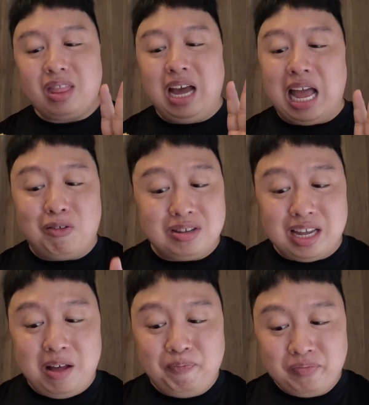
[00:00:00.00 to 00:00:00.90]
I have to
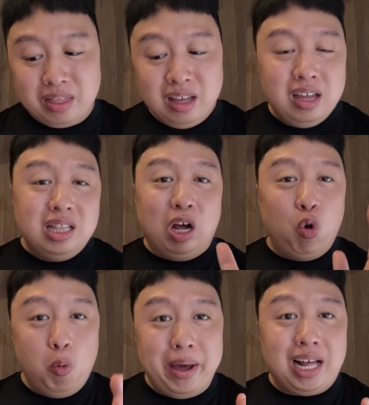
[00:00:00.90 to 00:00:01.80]
say, the
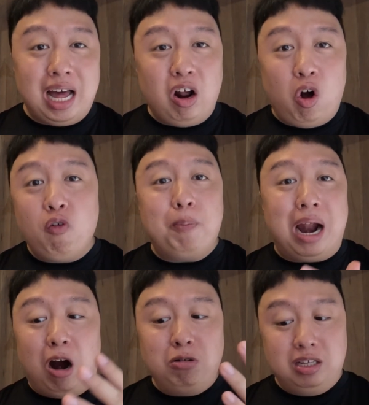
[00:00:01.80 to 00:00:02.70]
ube kind of
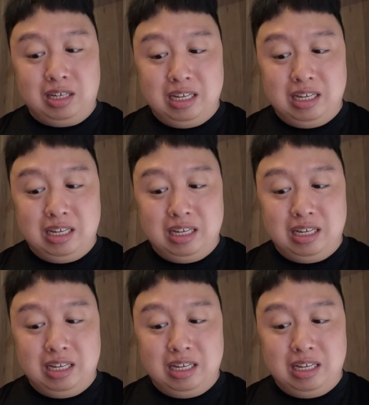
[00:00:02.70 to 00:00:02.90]
overpowers the